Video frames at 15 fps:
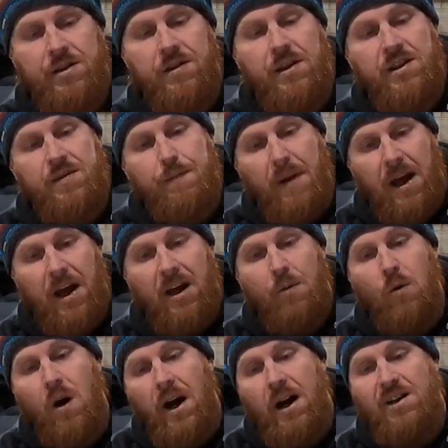This bag
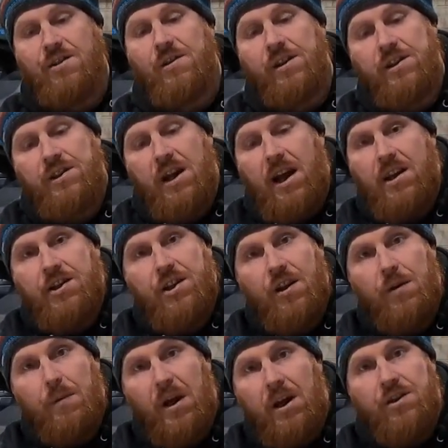will actually attach to
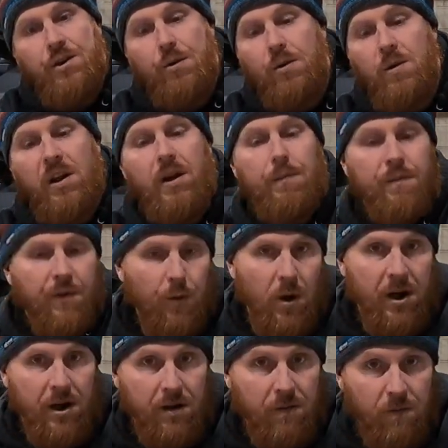the banjo clamp
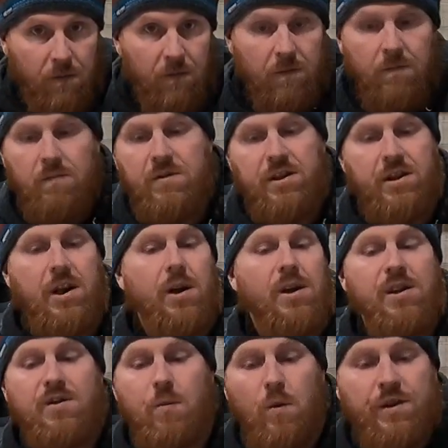threaded
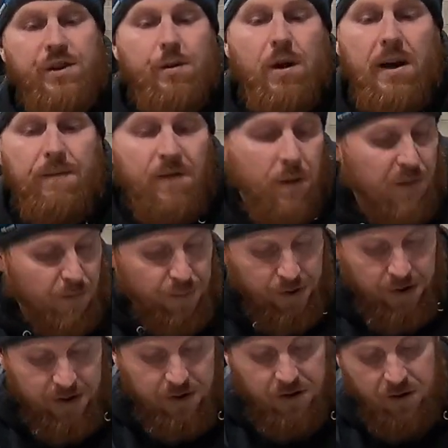studs once you have them in
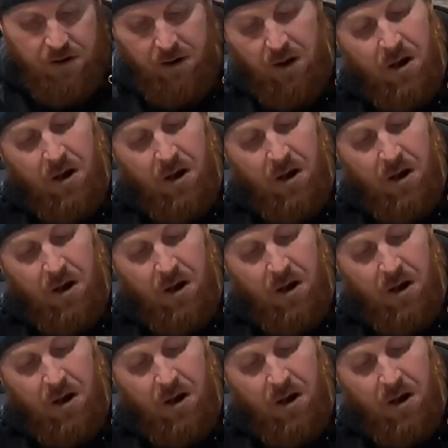place.